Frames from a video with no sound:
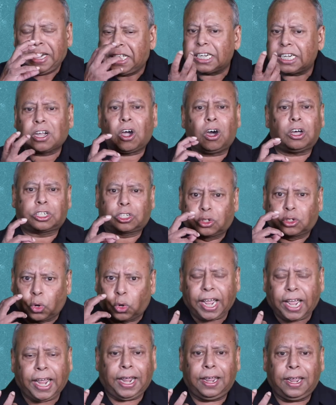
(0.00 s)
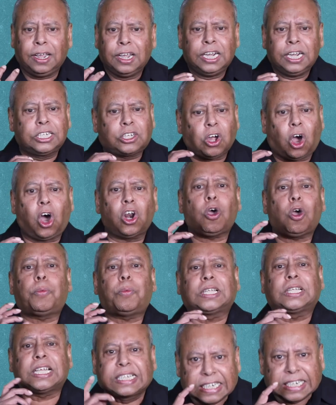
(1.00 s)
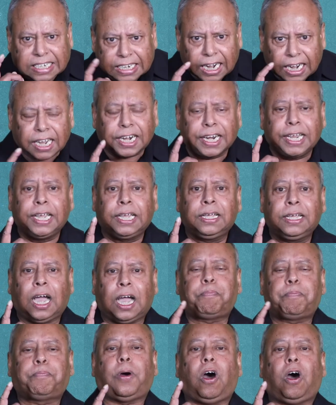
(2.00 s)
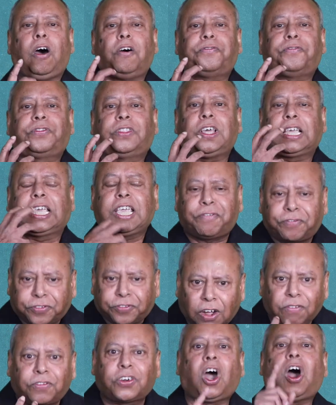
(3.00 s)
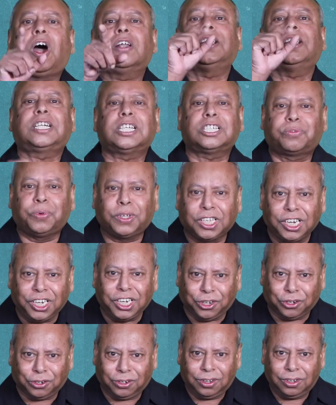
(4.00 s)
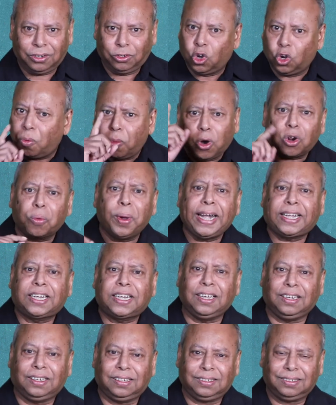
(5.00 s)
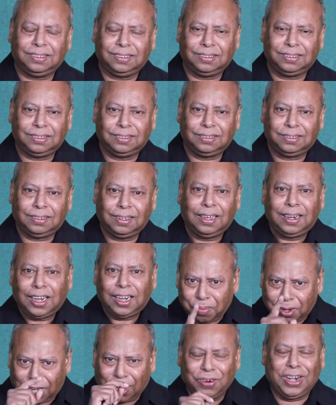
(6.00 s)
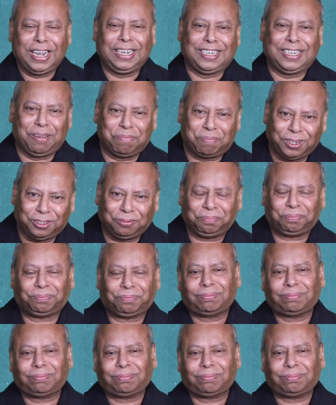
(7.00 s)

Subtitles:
Pentecost today is all about the stirring up of the gift of God that is within you. No more waiting. Let me give an example.